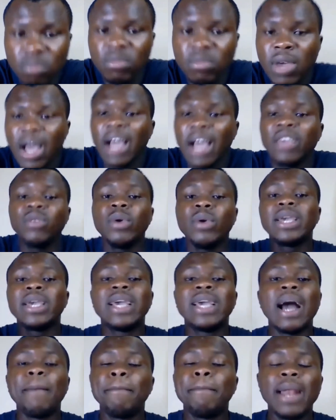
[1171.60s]
Are you a
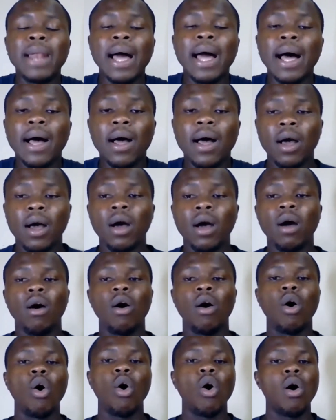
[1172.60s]
gambler
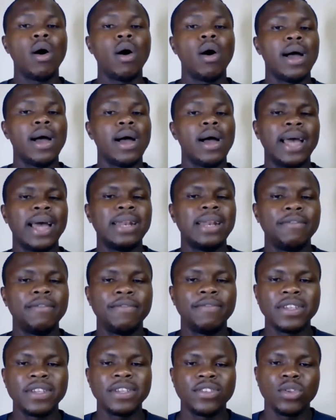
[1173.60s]
or an
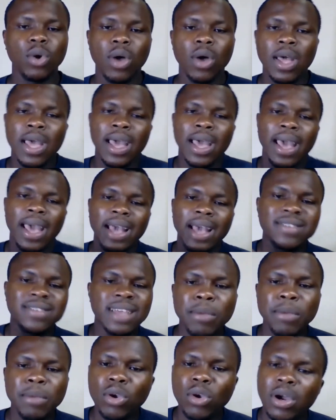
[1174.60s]
investor?
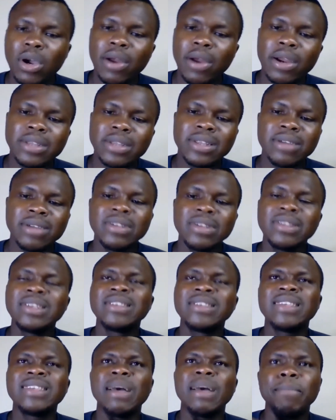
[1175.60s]
Examine your
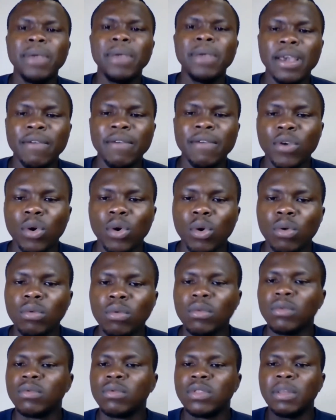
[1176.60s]
characteristics and behavior,
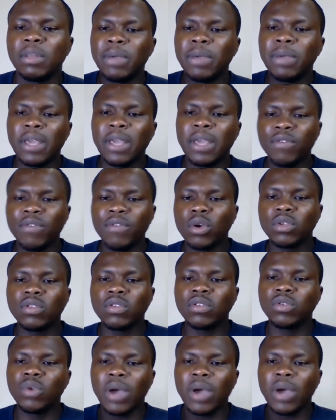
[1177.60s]
the behaviors
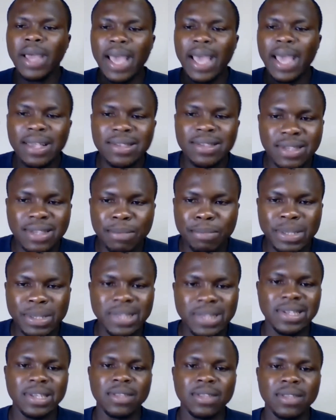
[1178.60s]
you are
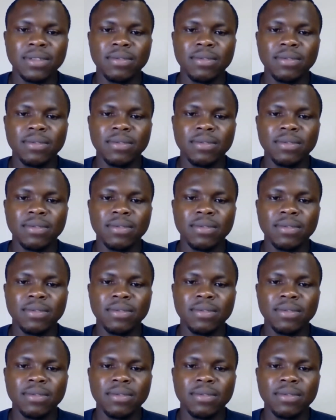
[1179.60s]
exhibiting,